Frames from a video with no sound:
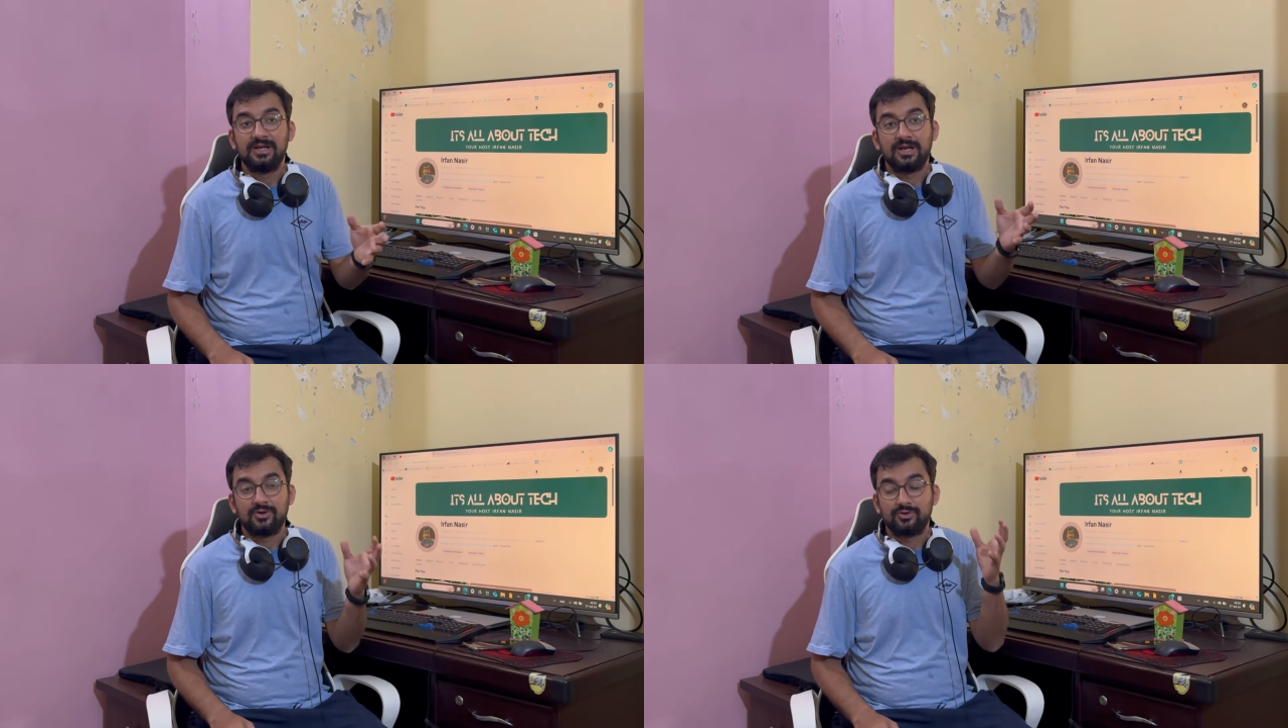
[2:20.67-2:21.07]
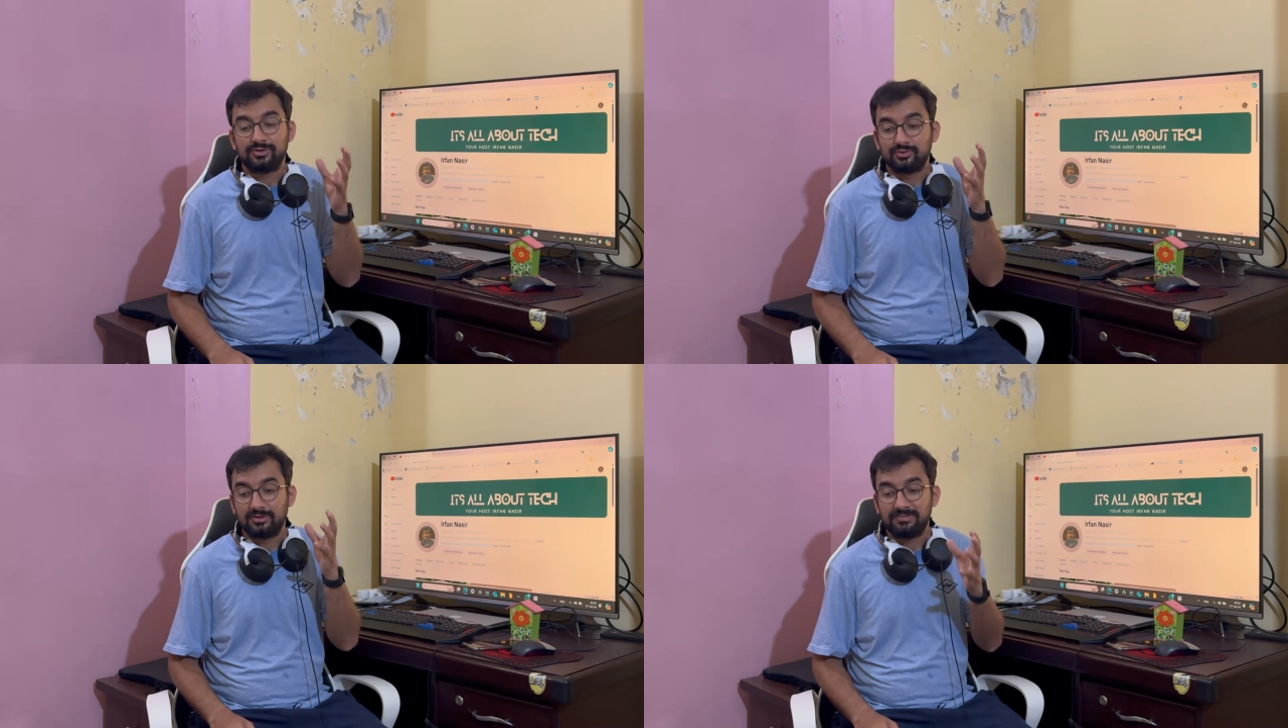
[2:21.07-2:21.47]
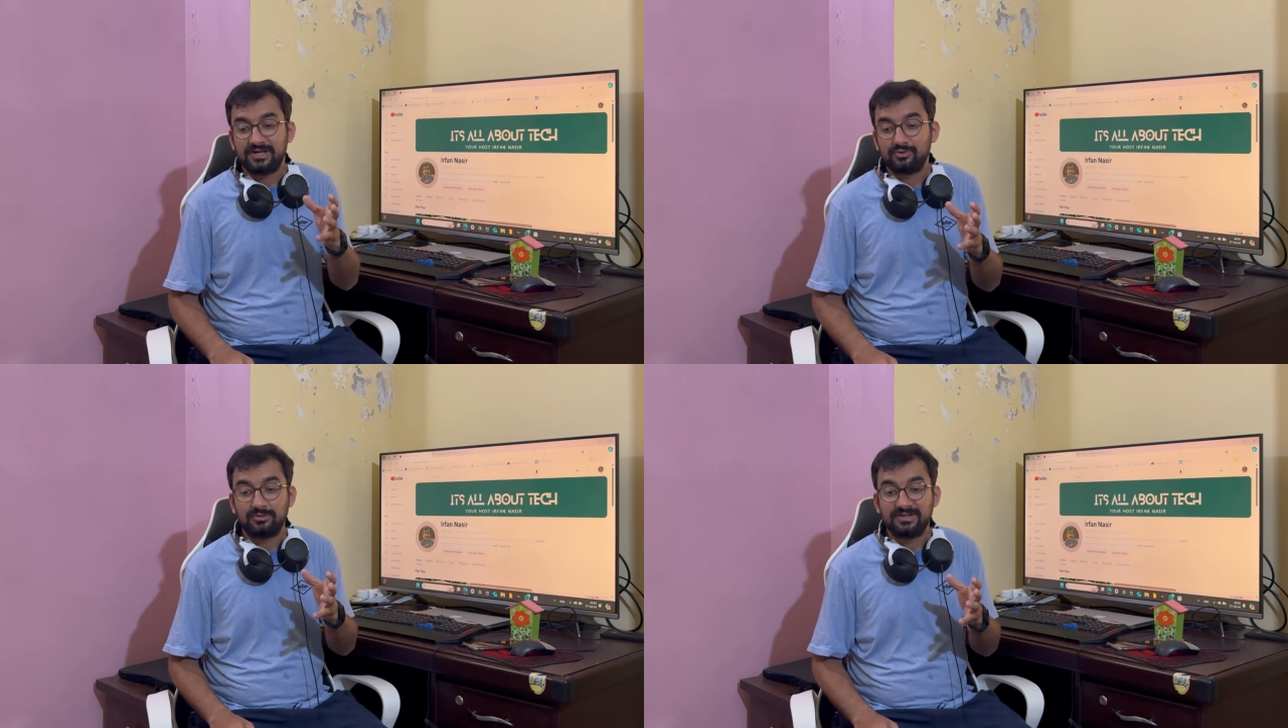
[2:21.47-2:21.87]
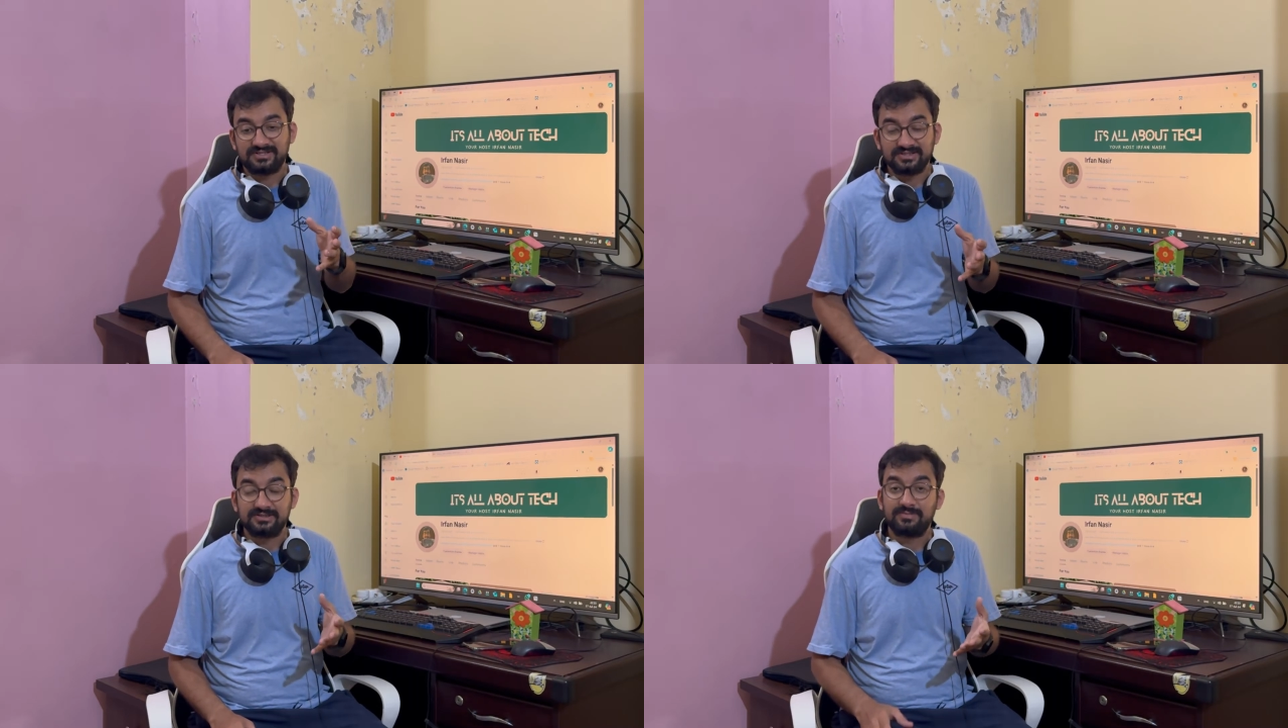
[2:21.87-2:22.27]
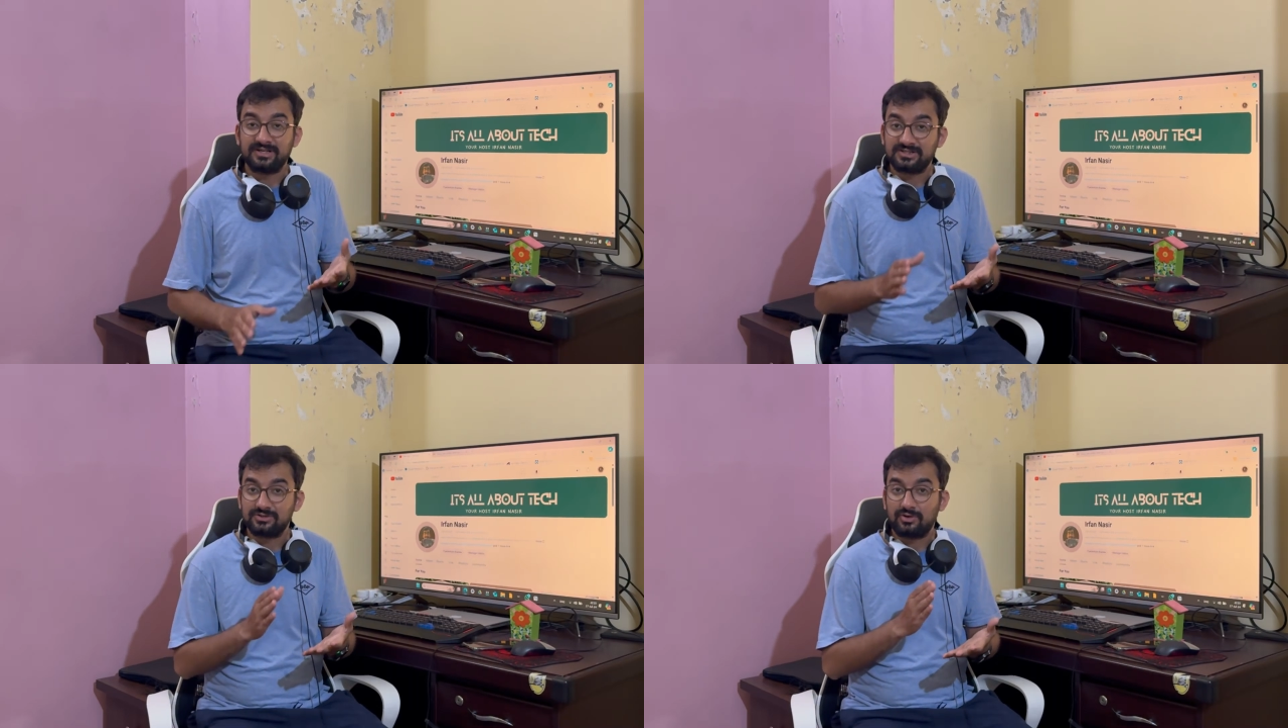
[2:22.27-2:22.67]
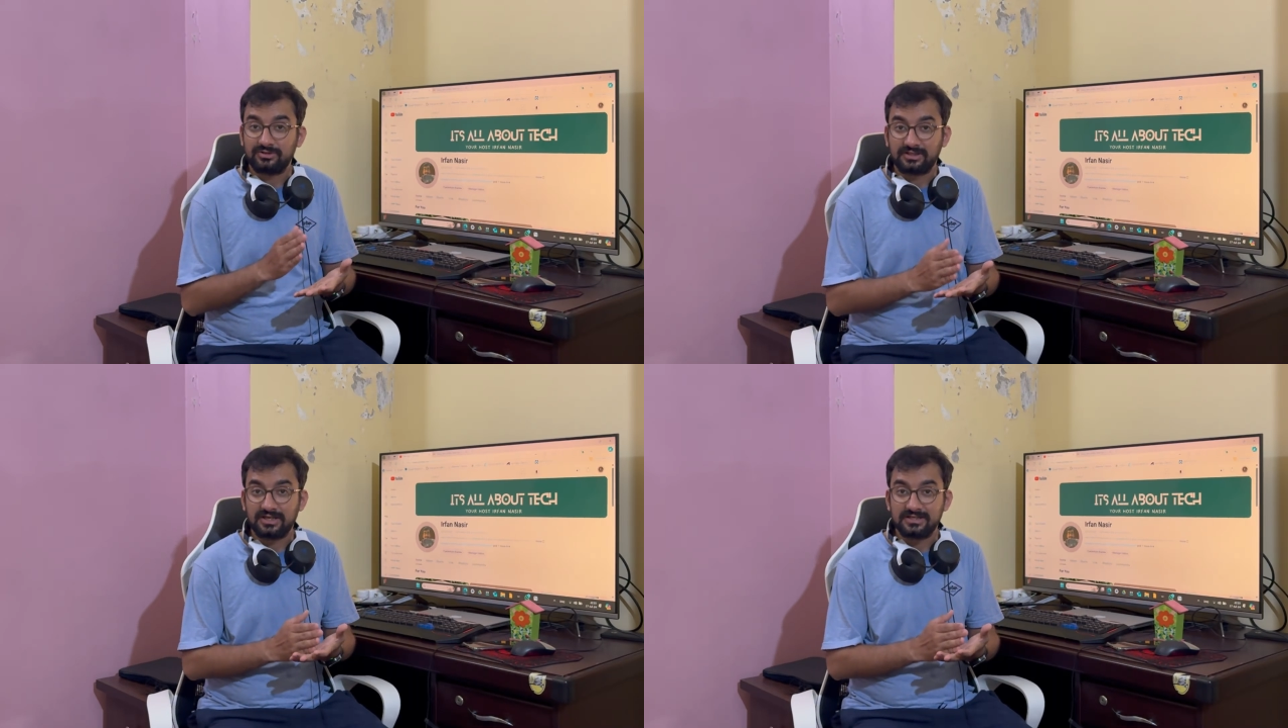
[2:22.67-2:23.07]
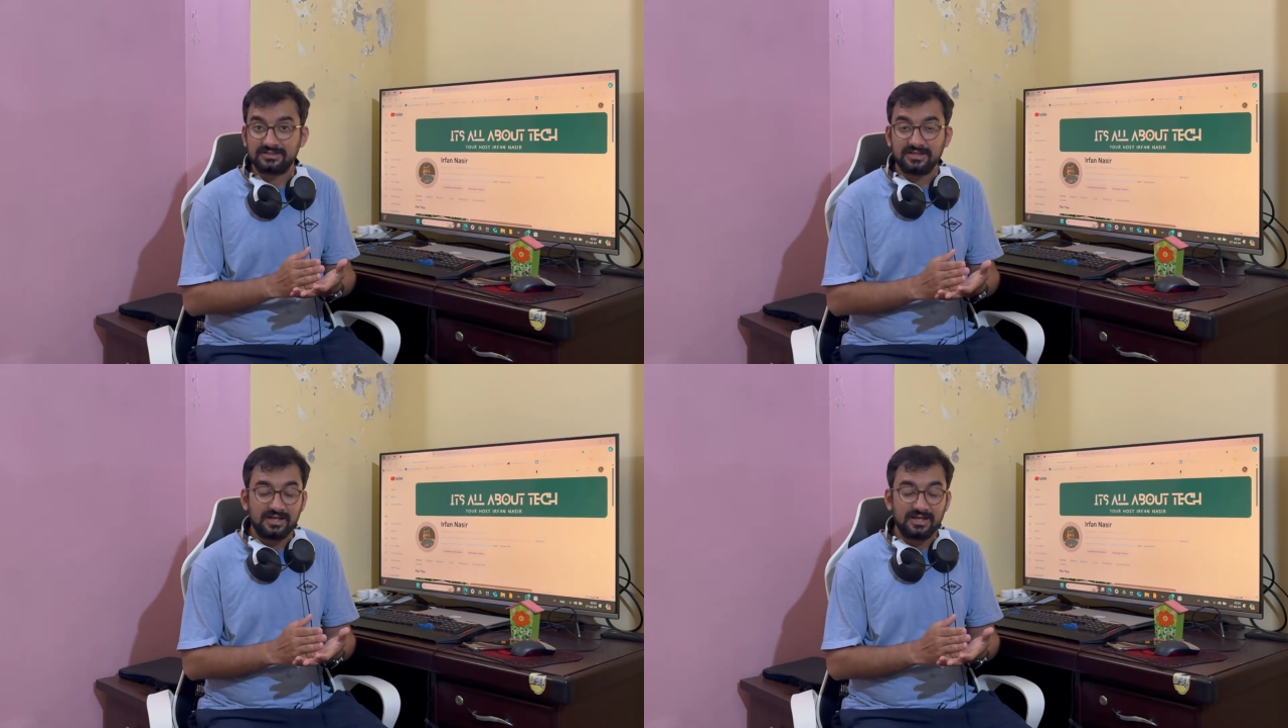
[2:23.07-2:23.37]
in order to reply to your messages but it's not the case